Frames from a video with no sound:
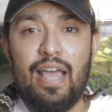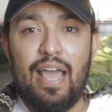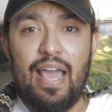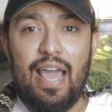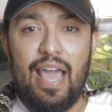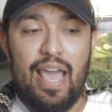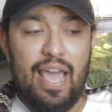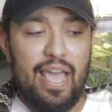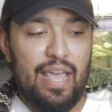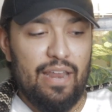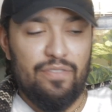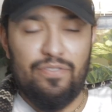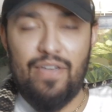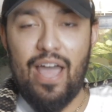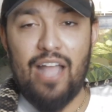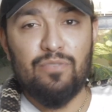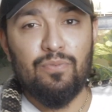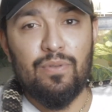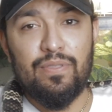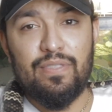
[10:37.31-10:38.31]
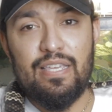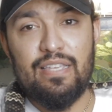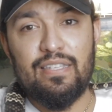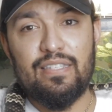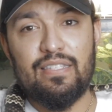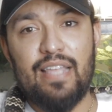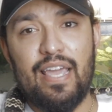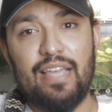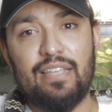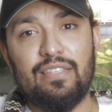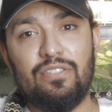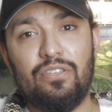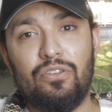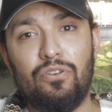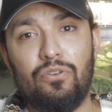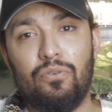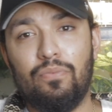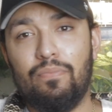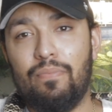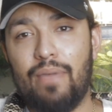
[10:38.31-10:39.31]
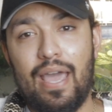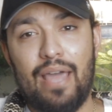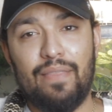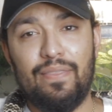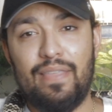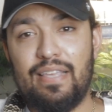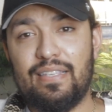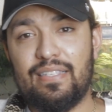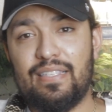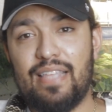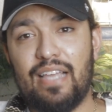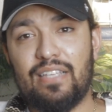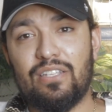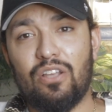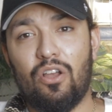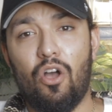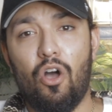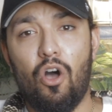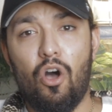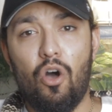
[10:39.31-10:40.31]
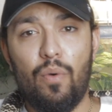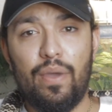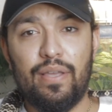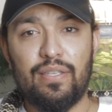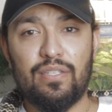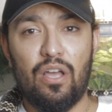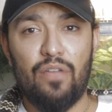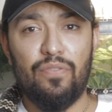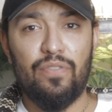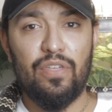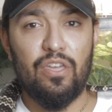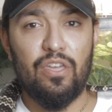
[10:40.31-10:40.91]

and that's what these snakes do, man. These snakes are always on the